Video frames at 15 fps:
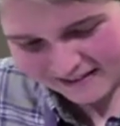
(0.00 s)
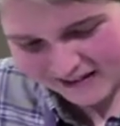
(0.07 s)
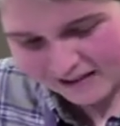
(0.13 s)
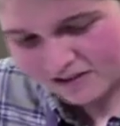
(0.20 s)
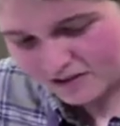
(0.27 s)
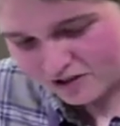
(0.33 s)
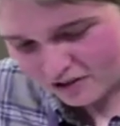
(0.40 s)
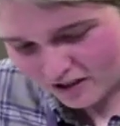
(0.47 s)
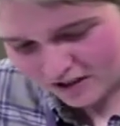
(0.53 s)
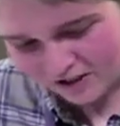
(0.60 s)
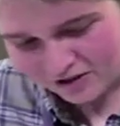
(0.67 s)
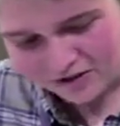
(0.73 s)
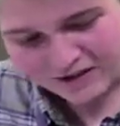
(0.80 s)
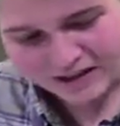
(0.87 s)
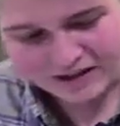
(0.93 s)
I do like
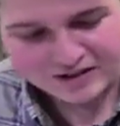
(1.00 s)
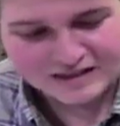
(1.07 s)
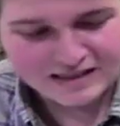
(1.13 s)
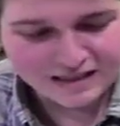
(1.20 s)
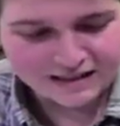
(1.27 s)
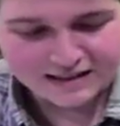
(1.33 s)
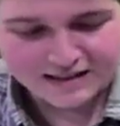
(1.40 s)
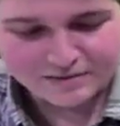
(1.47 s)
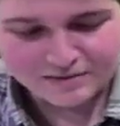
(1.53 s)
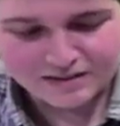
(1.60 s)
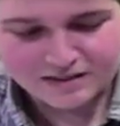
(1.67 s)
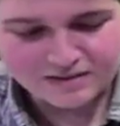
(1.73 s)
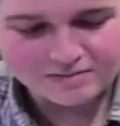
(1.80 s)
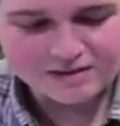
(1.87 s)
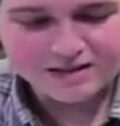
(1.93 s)
cooking on a Sunday, but
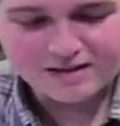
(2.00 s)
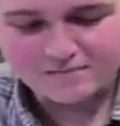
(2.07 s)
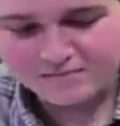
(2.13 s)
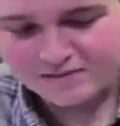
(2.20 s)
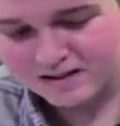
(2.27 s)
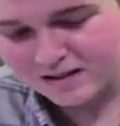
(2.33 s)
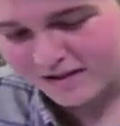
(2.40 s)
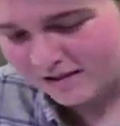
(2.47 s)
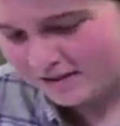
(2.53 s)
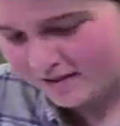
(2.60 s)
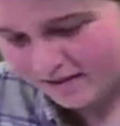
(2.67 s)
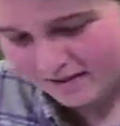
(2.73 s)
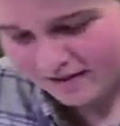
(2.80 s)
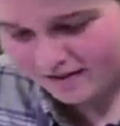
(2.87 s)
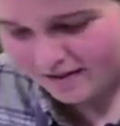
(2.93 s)
sometimes,
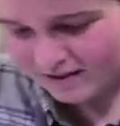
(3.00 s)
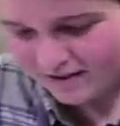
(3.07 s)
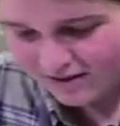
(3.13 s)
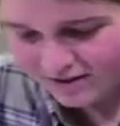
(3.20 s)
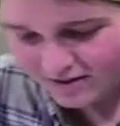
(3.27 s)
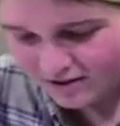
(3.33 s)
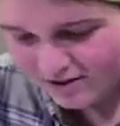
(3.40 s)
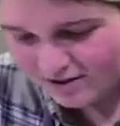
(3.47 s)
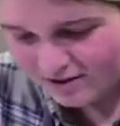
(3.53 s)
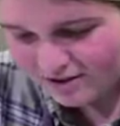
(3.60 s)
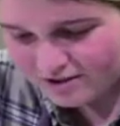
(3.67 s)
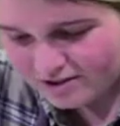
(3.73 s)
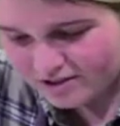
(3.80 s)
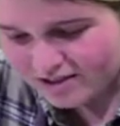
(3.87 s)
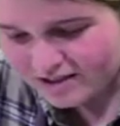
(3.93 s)

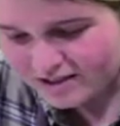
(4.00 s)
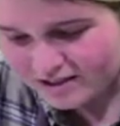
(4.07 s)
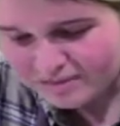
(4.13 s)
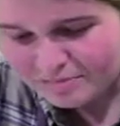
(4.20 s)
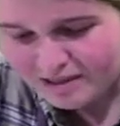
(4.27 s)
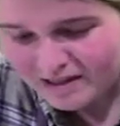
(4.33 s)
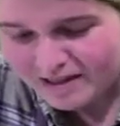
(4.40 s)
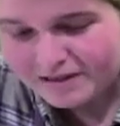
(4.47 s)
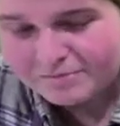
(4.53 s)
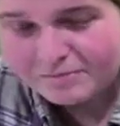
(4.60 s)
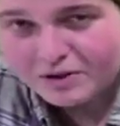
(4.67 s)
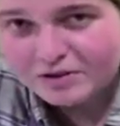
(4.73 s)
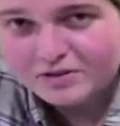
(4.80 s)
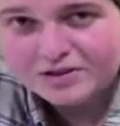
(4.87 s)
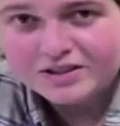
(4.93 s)
you just need to be in the
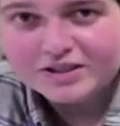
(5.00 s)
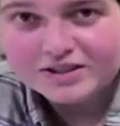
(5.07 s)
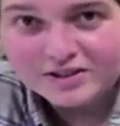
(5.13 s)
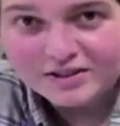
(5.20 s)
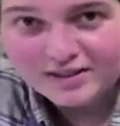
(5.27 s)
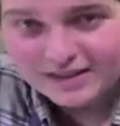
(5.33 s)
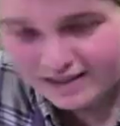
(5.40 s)
mood to cook.